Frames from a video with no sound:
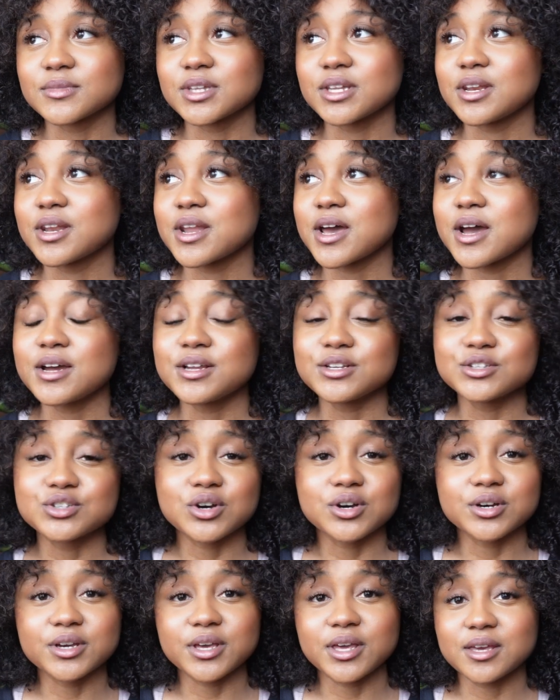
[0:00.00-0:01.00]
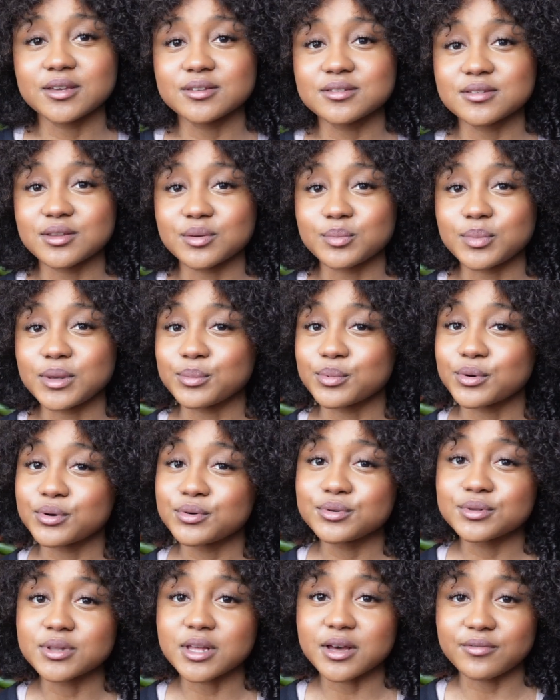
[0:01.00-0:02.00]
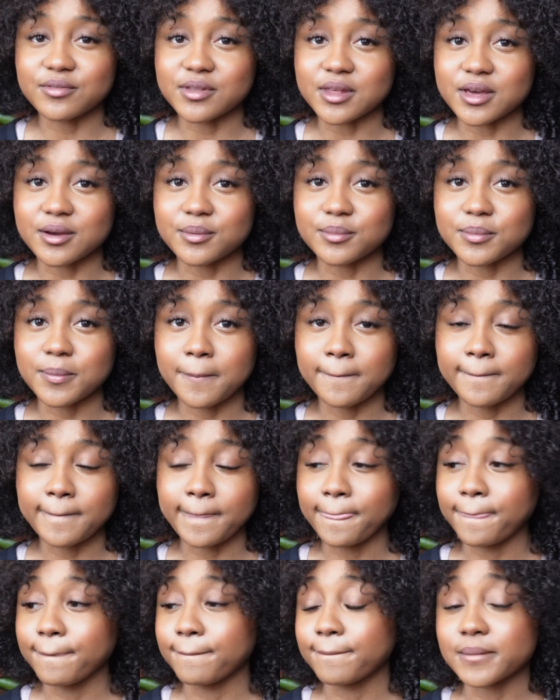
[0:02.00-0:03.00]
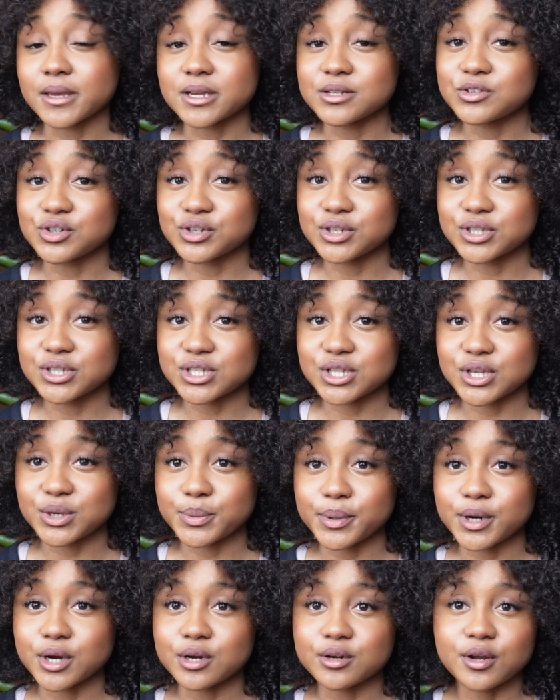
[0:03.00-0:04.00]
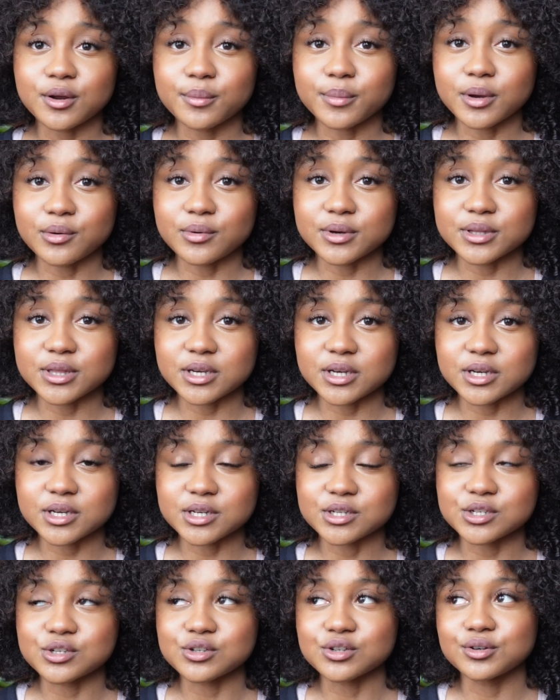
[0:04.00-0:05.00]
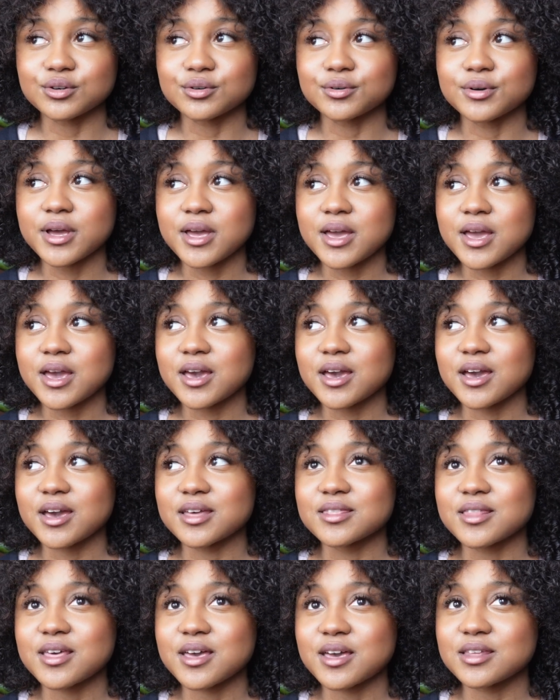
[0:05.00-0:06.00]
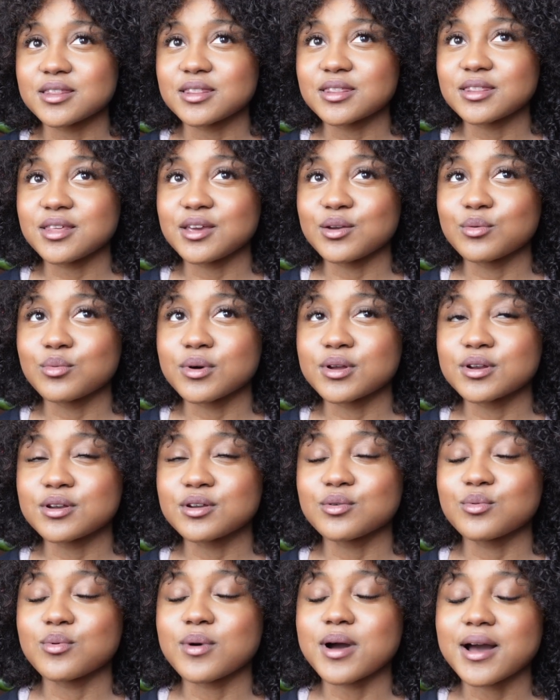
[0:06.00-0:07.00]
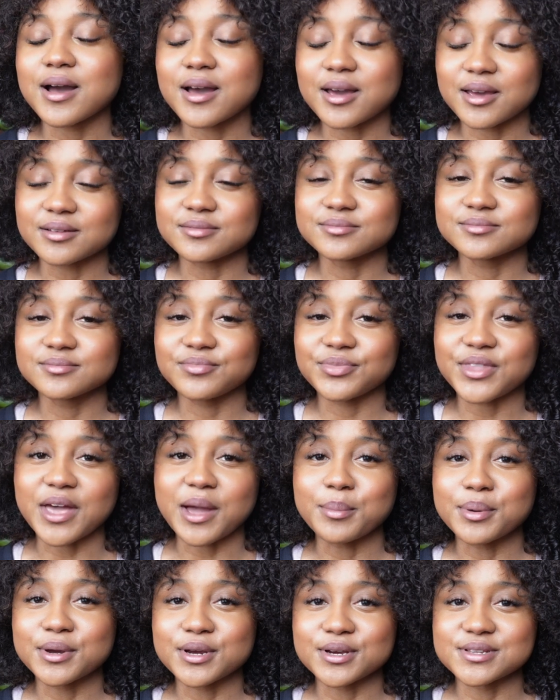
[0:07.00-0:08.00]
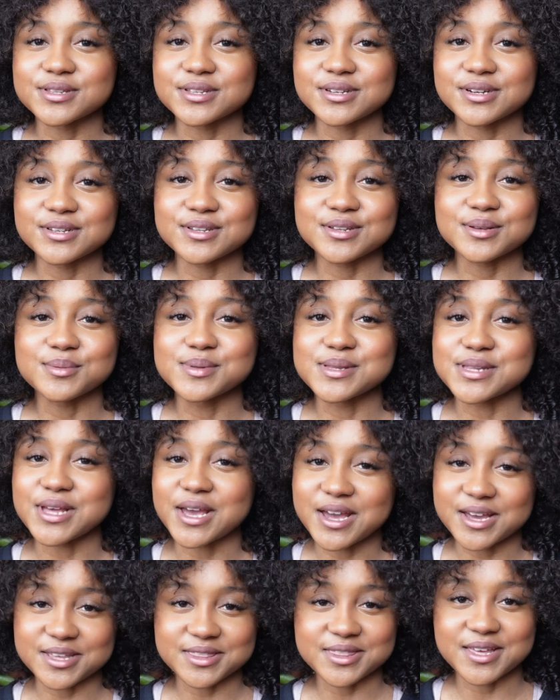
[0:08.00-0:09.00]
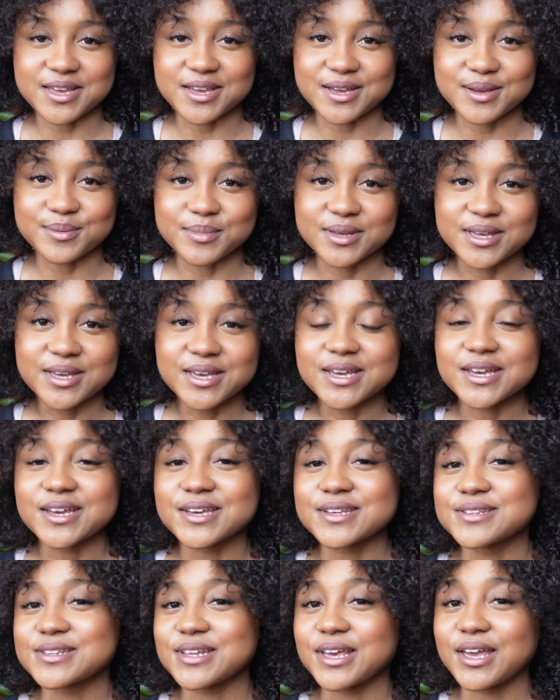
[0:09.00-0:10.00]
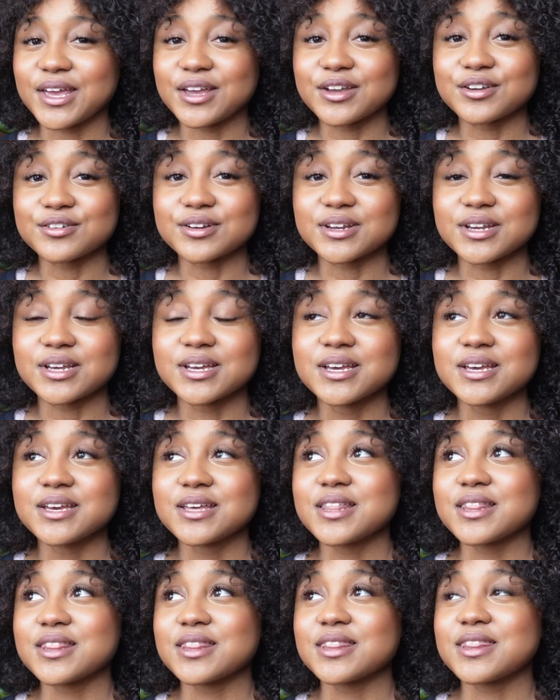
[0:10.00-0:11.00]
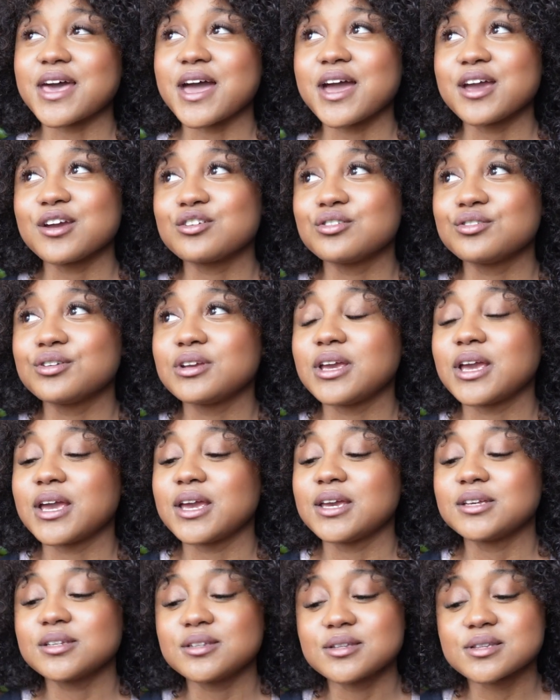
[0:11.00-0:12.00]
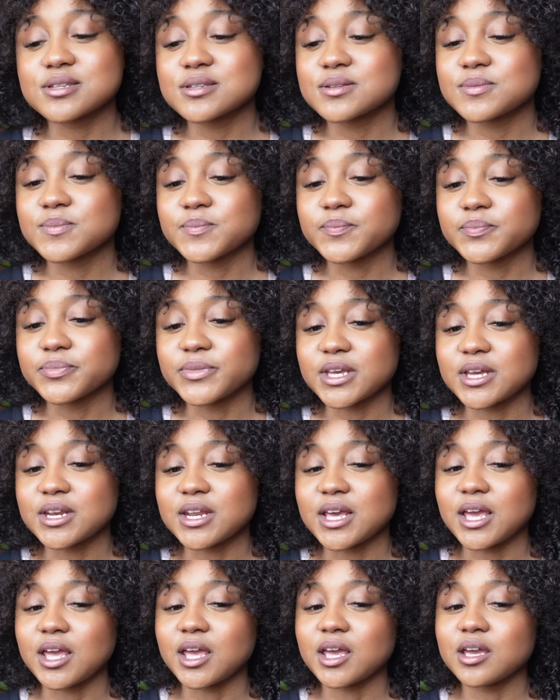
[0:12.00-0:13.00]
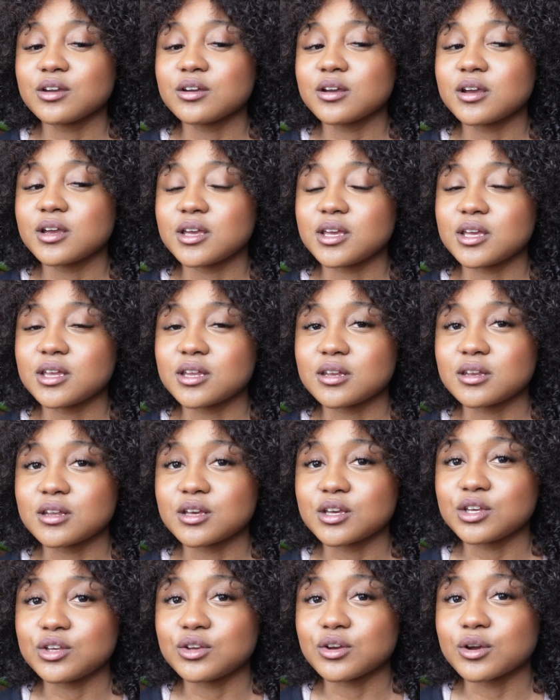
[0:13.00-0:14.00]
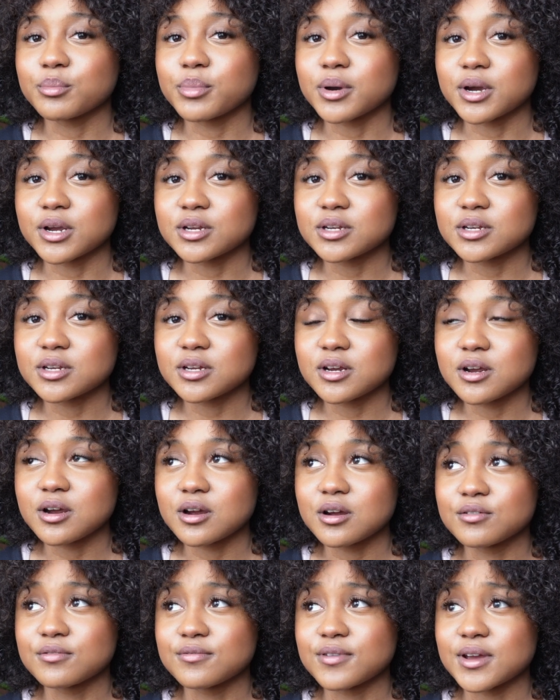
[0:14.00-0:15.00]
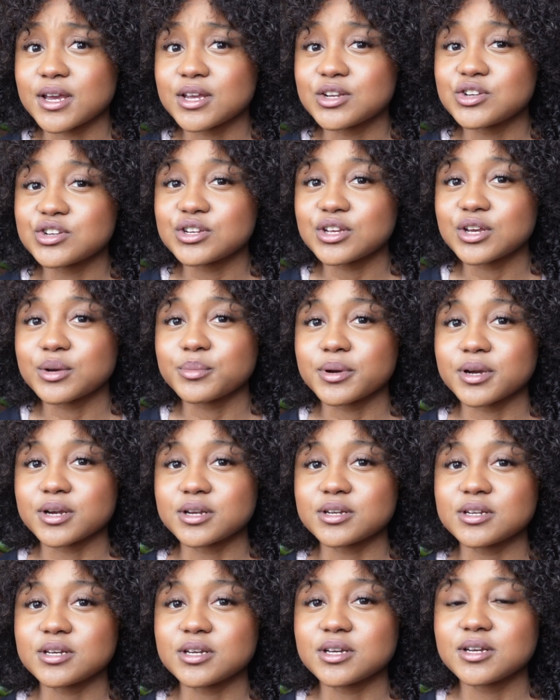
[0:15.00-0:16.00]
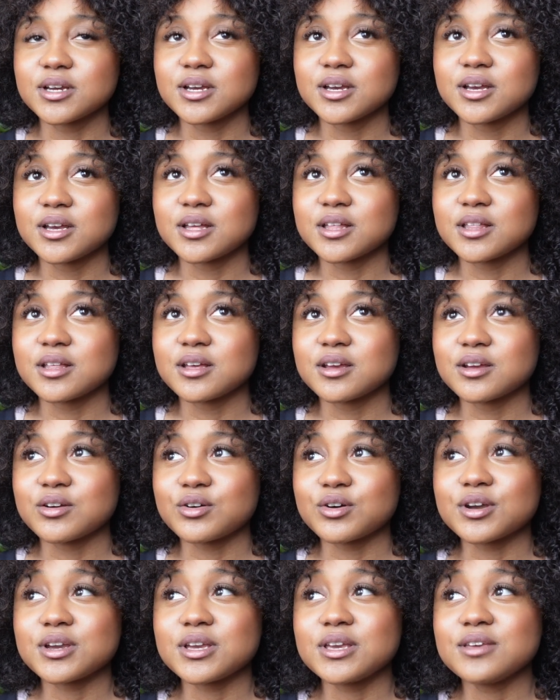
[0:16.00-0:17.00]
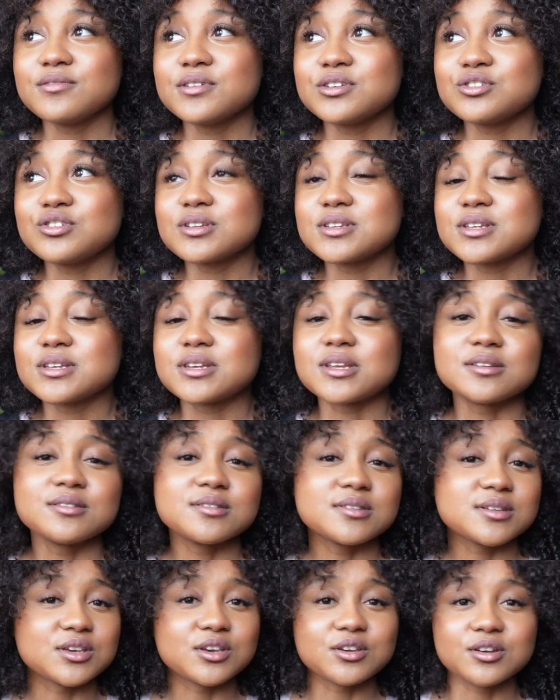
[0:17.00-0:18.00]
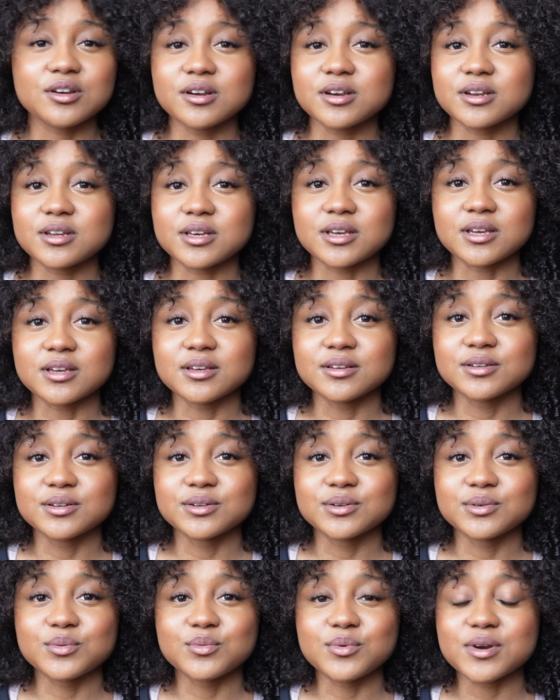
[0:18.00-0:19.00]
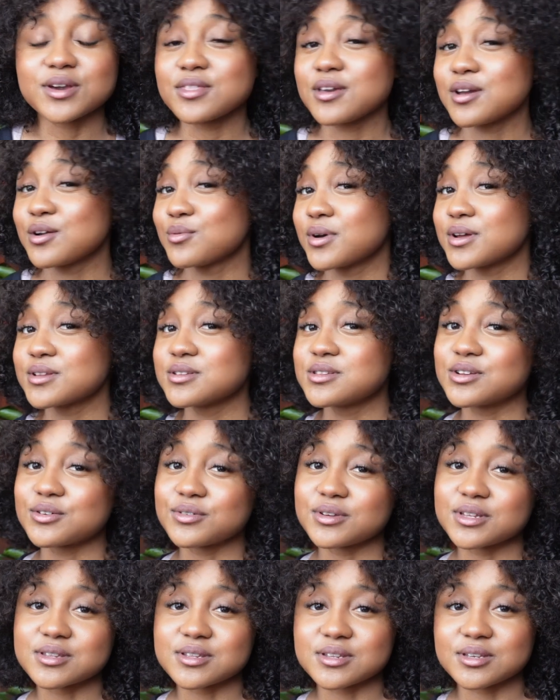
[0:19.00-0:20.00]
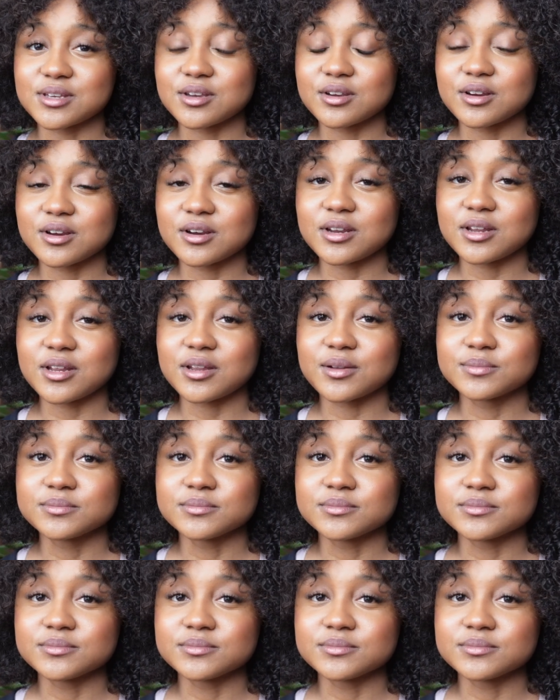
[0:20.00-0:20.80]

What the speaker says: not talking to the people who love them, not talking to their partner about what they're gonna do, and then they wonder why that person is upset at them, is angry. That creates an anger in your partner, or rage in your partner, or even just an insecurity where there was no insecurity.